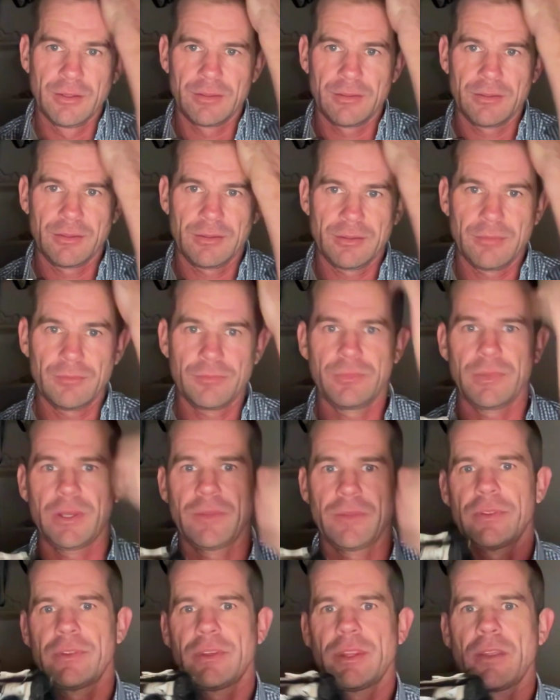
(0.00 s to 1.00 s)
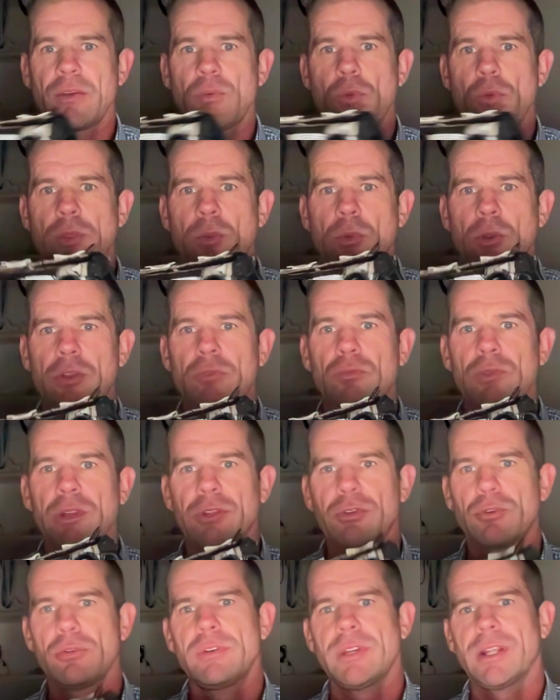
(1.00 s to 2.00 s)
And you know, they're working
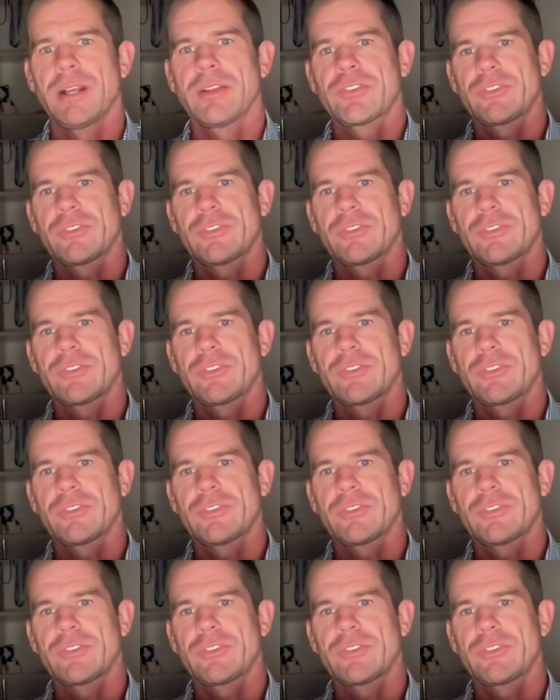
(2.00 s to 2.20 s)
really good now.